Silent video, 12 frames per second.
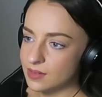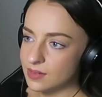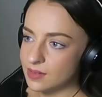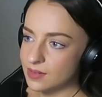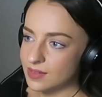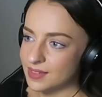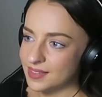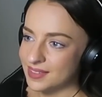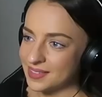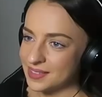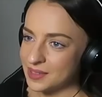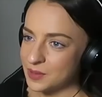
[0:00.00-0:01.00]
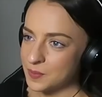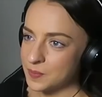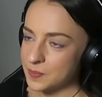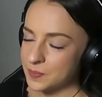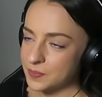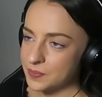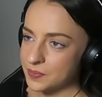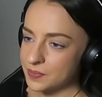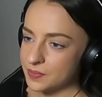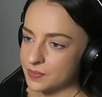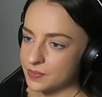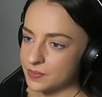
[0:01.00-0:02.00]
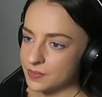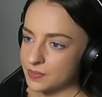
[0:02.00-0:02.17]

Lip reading: This person isn't speaking.